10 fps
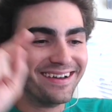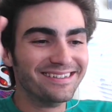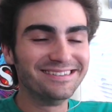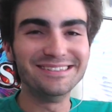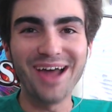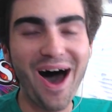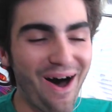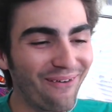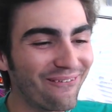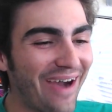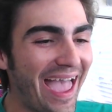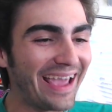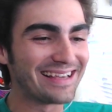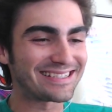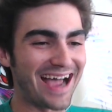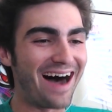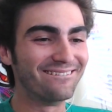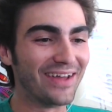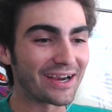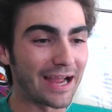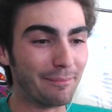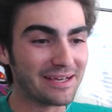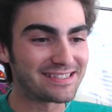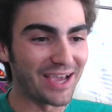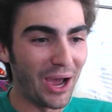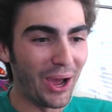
No way is Towner coming to.